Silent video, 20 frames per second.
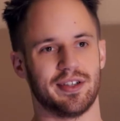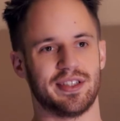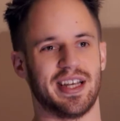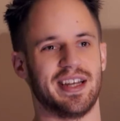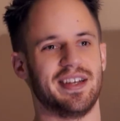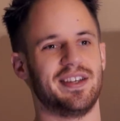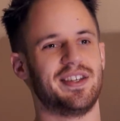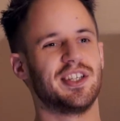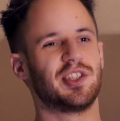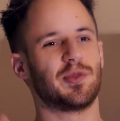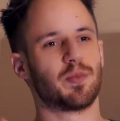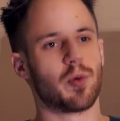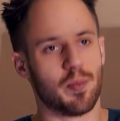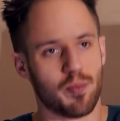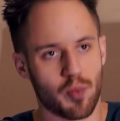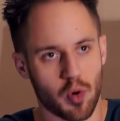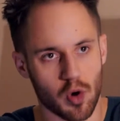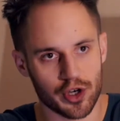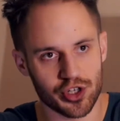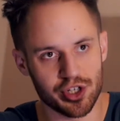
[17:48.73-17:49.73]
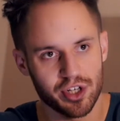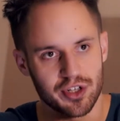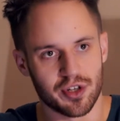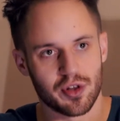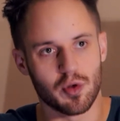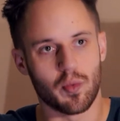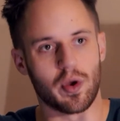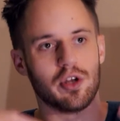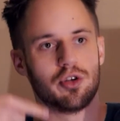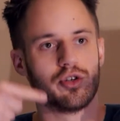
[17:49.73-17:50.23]
disproportionate to the
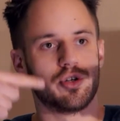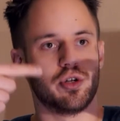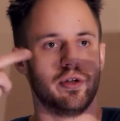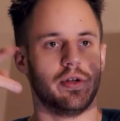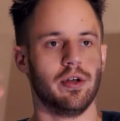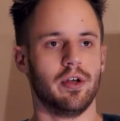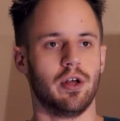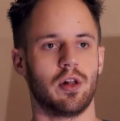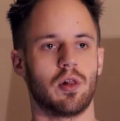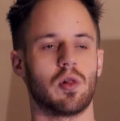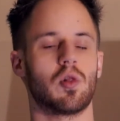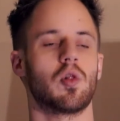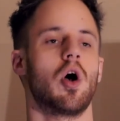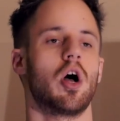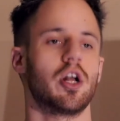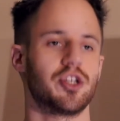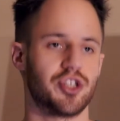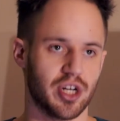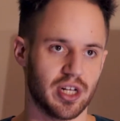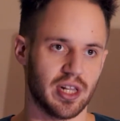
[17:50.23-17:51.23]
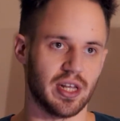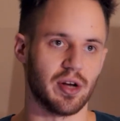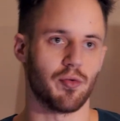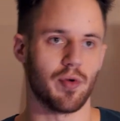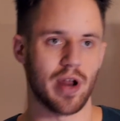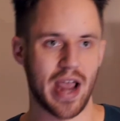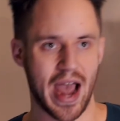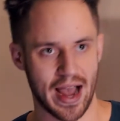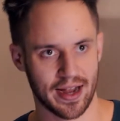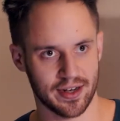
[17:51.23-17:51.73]
way you should logically
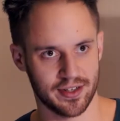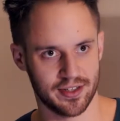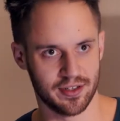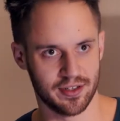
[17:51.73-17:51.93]
react.